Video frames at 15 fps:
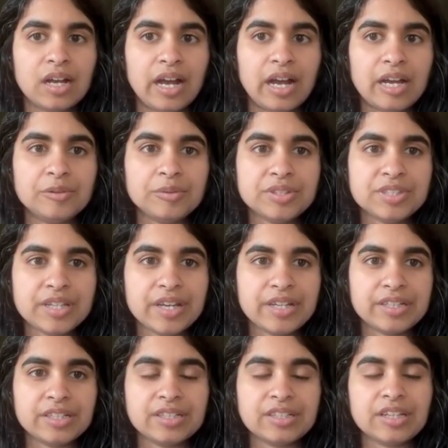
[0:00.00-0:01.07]
I would
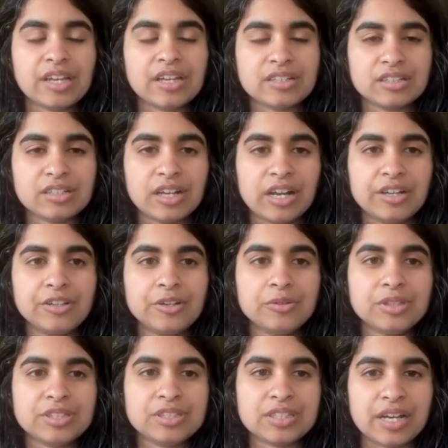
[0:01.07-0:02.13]
say I know
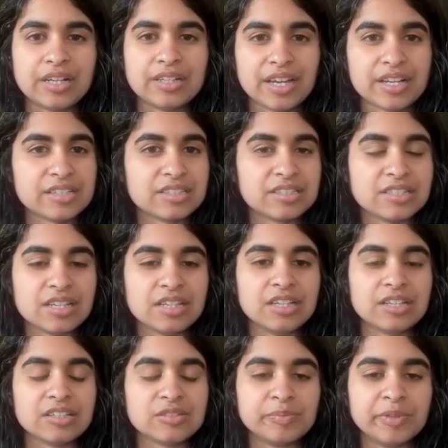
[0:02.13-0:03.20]
this again is
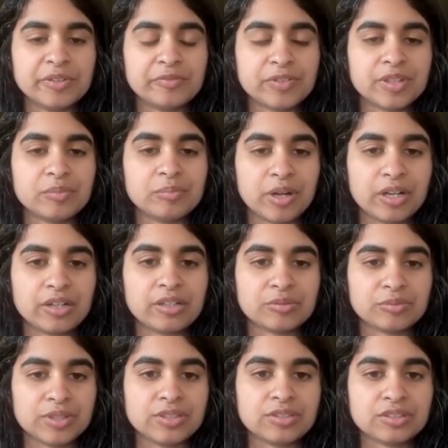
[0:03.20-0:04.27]
tedious, but for the market
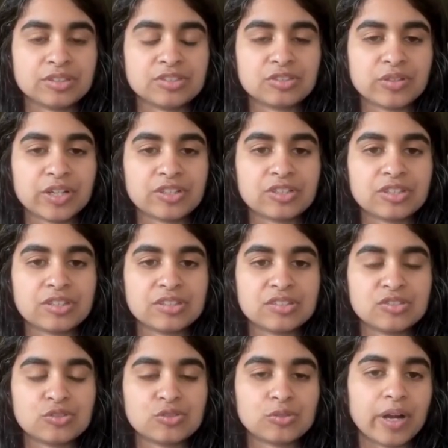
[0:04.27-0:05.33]
research
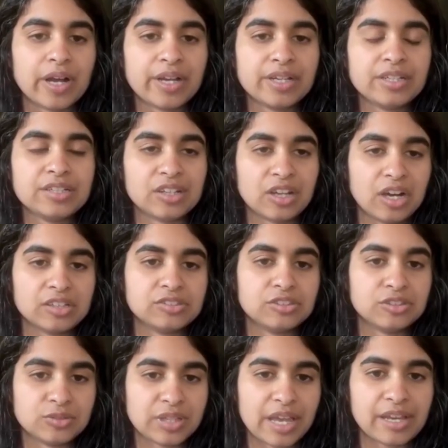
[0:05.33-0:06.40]
questions, try not to
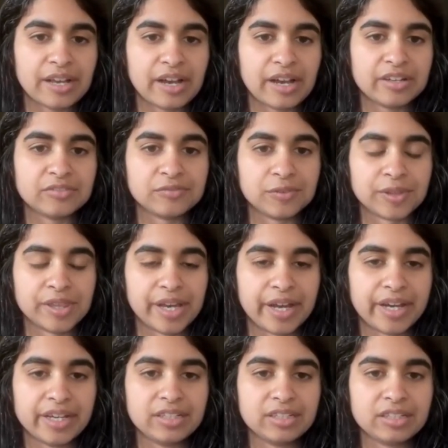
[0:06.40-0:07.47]
use AI for
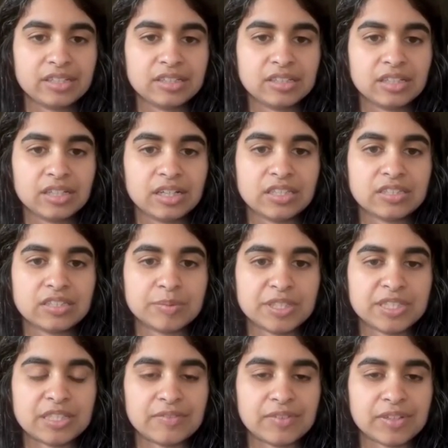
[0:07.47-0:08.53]
that
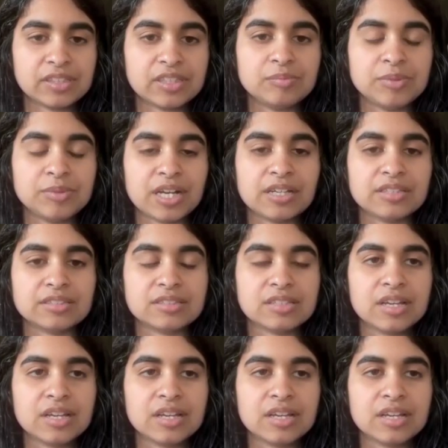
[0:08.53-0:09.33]
specifically because